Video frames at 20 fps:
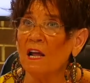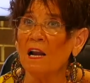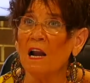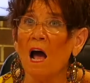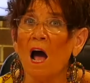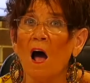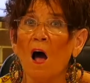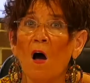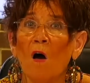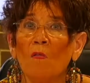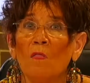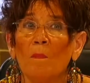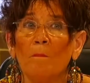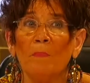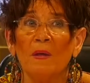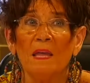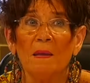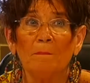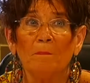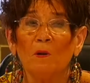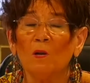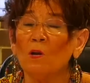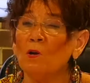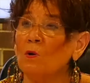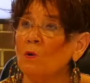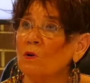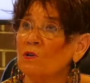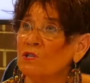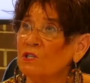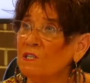and all the people
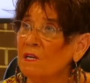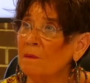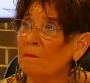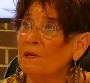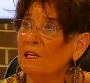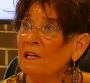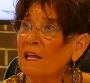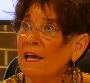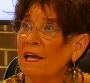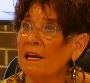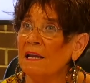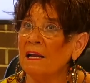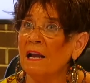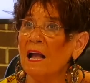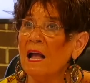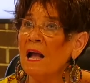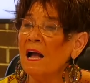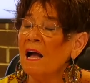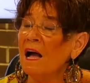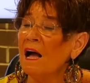who are stimulating